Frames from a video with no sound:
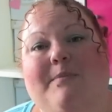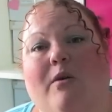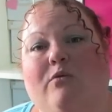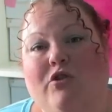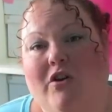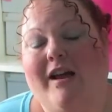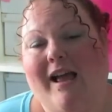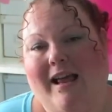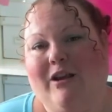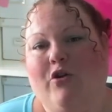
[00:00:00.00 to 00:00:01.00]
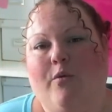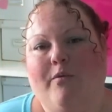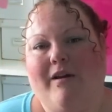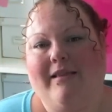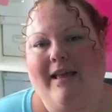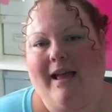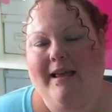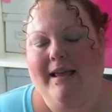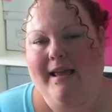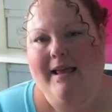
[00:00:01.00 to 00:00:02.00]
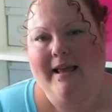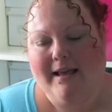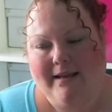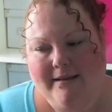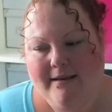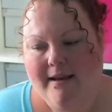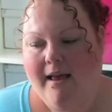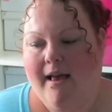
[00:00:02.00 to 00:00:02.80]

but I will try and incorporate that in.